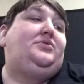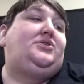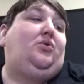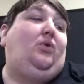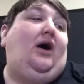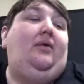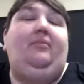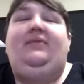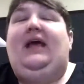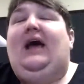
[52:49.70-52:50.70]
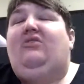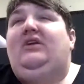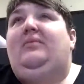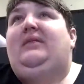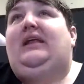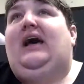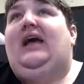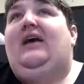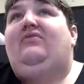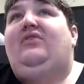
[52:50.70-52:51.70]
So the acronym that I
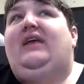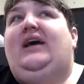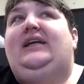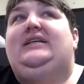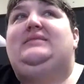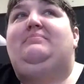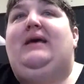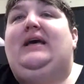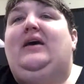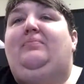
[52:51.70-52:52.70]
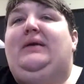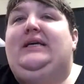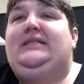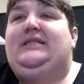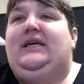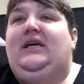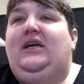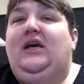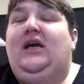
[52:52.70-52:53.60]
have for that is MEGA PC,